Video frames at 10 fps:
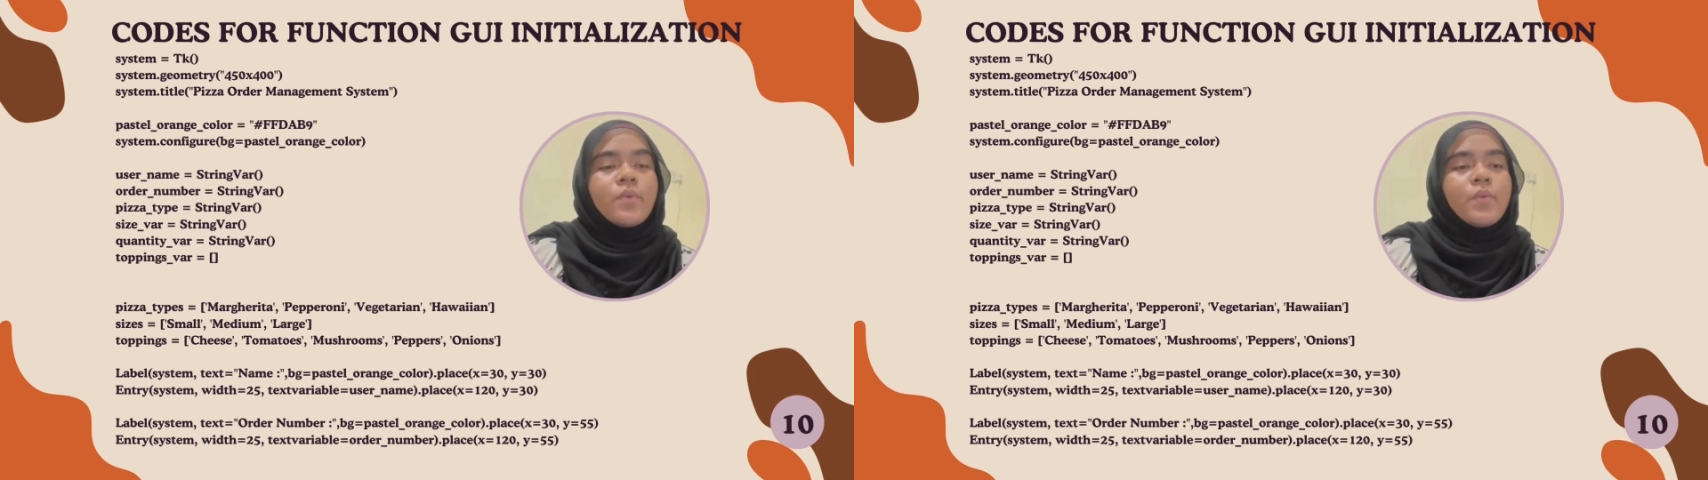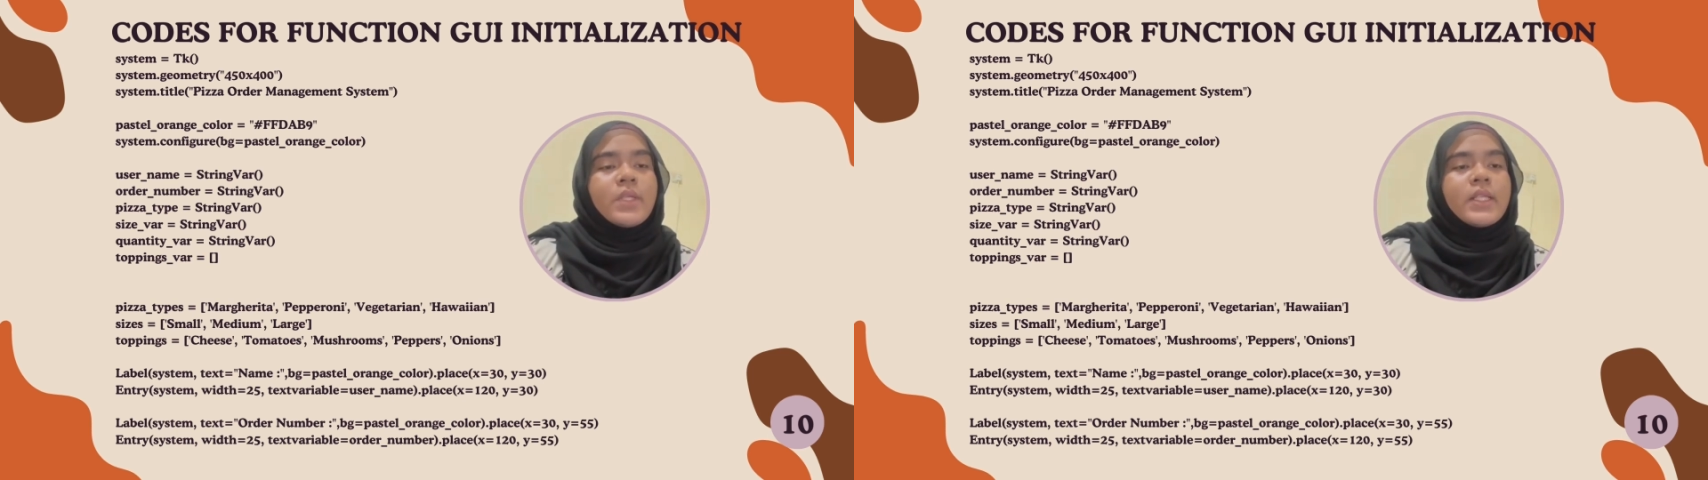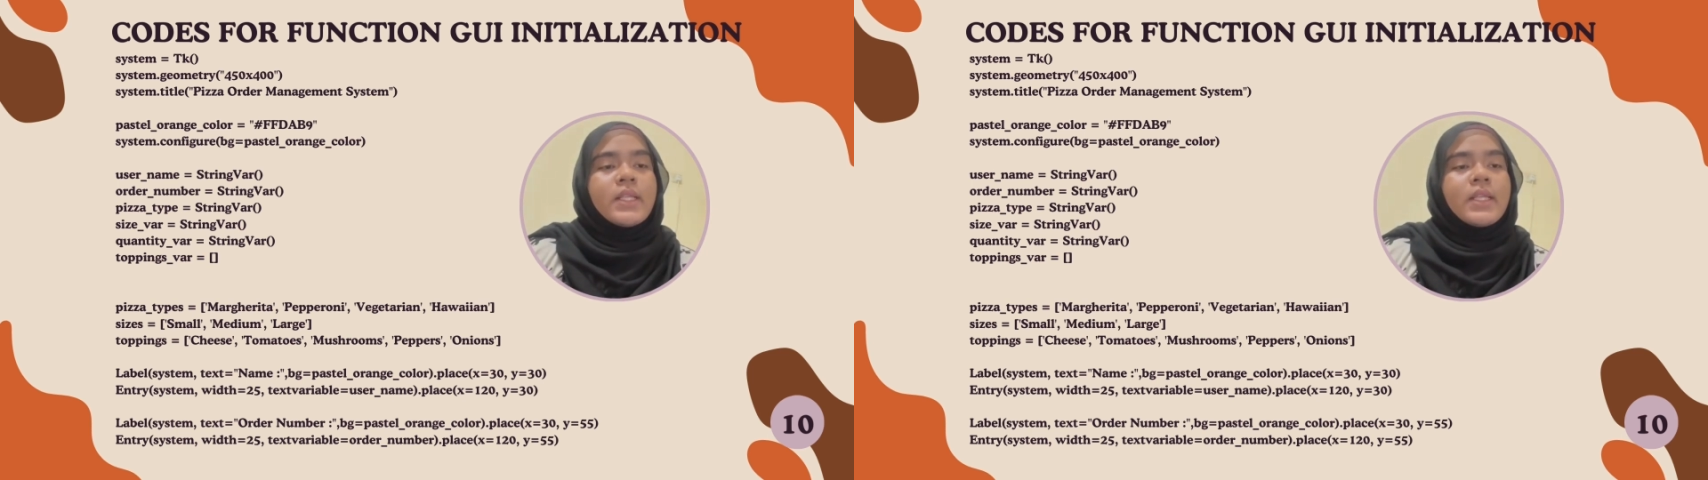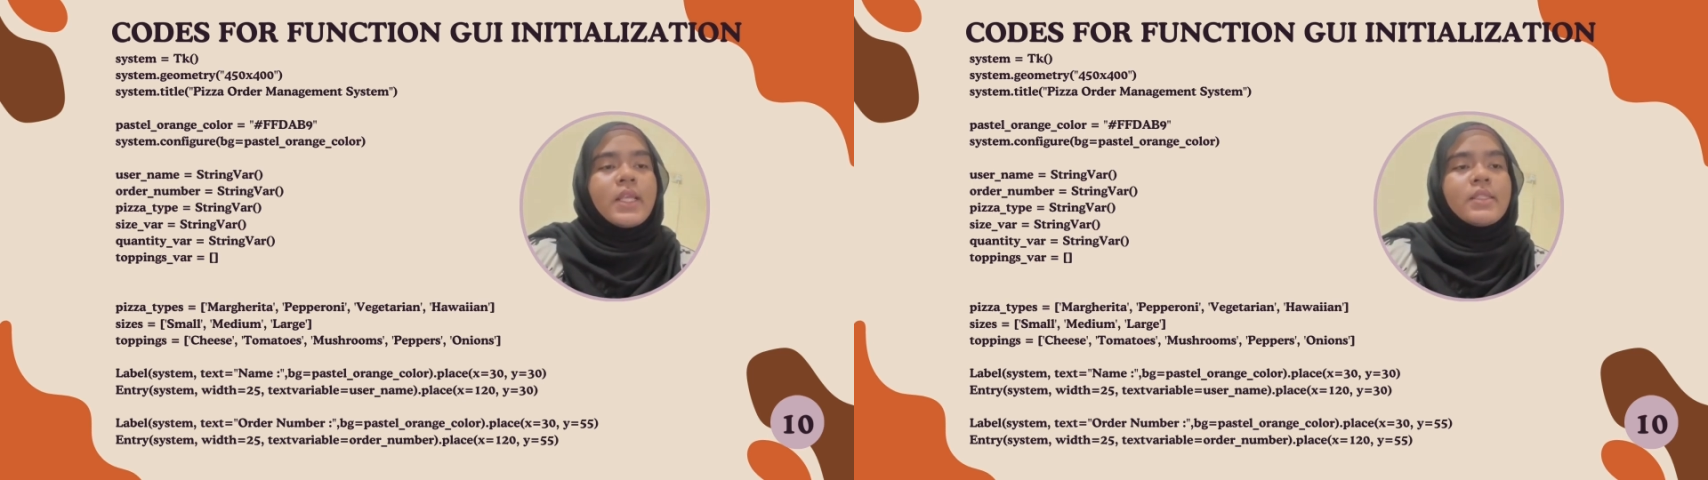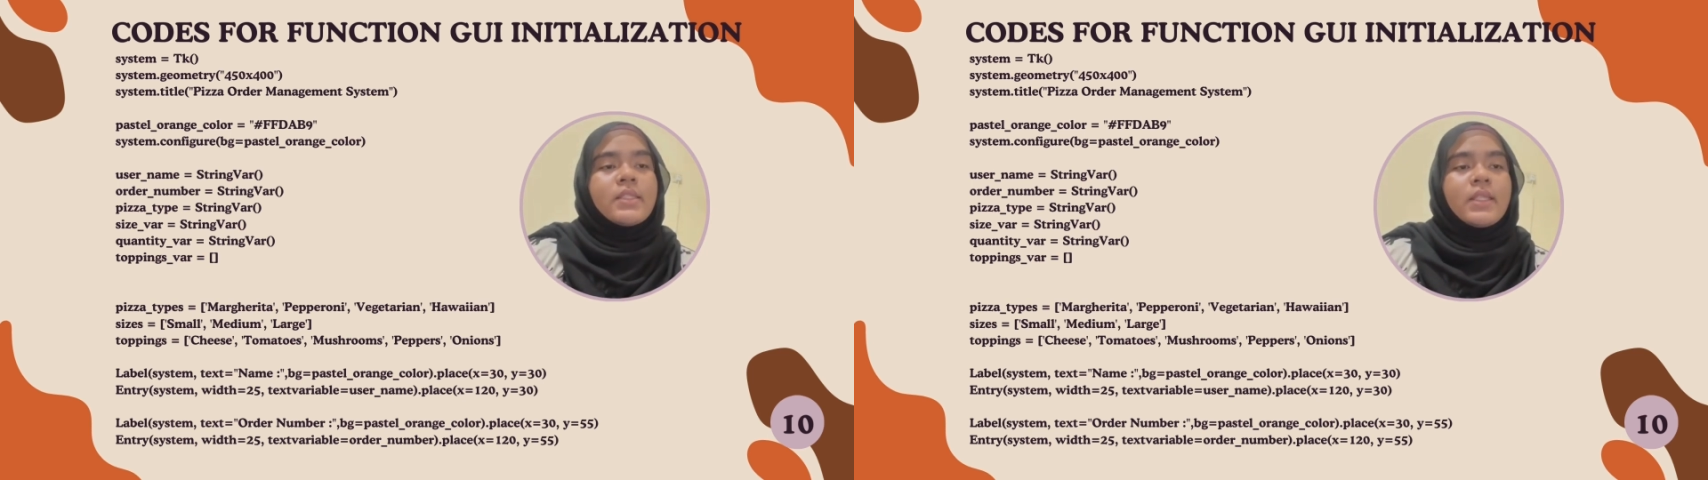with the
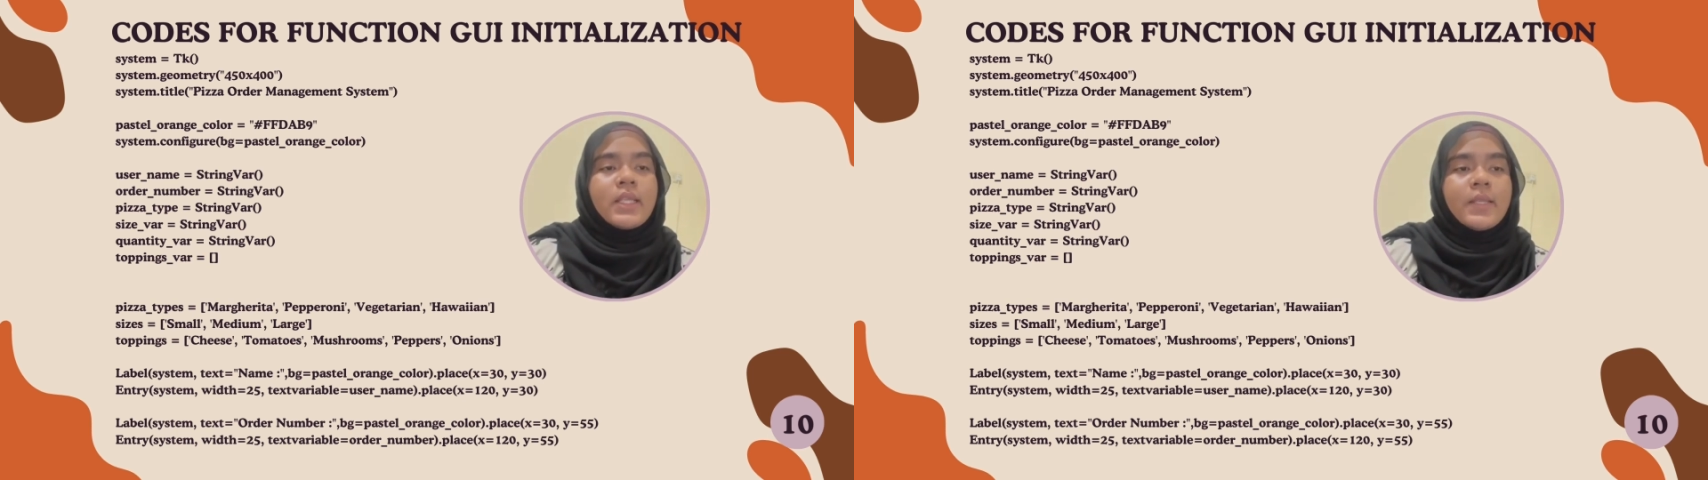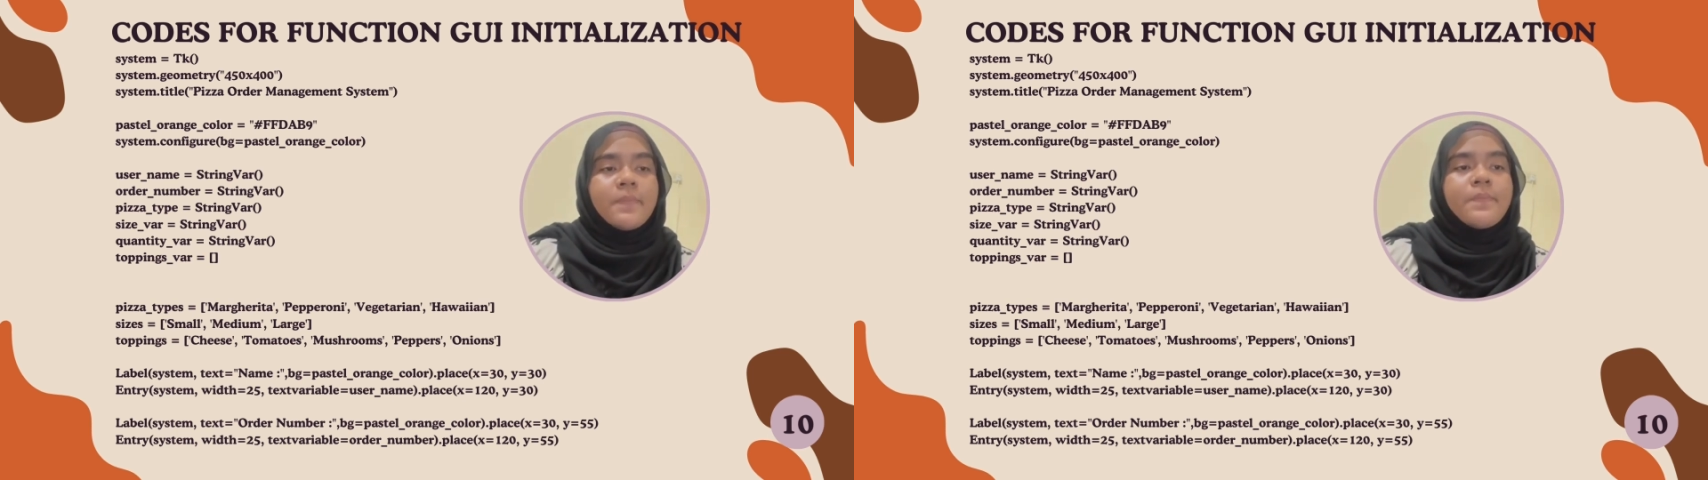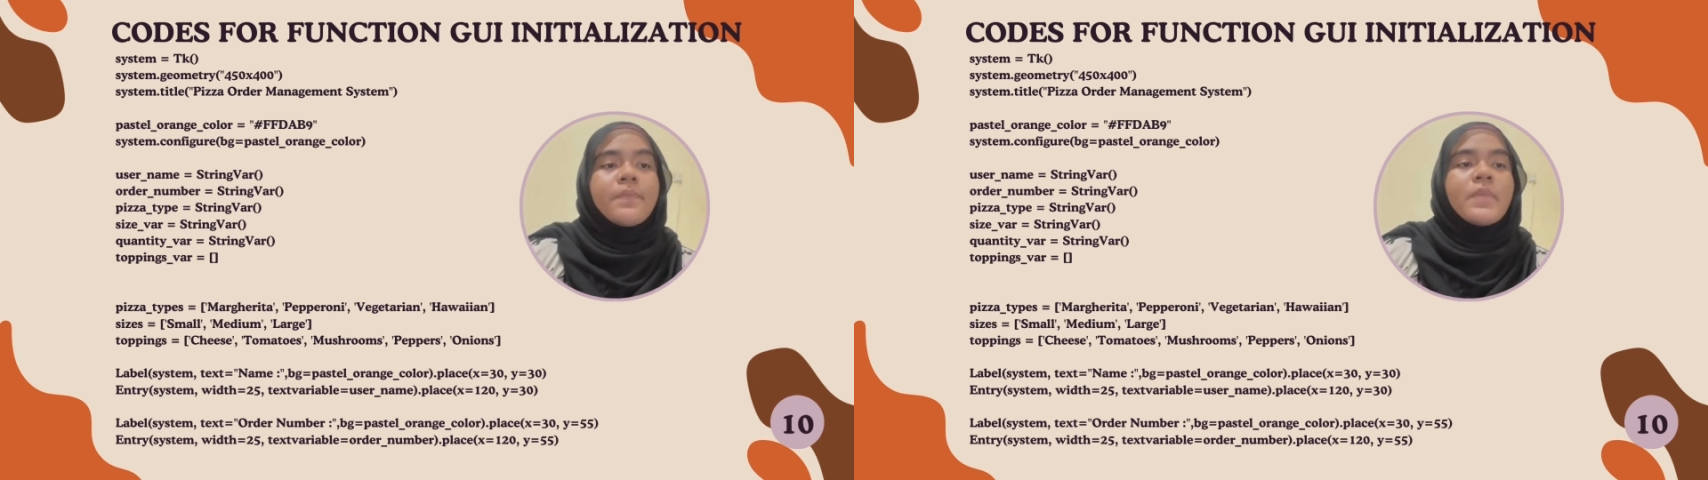text name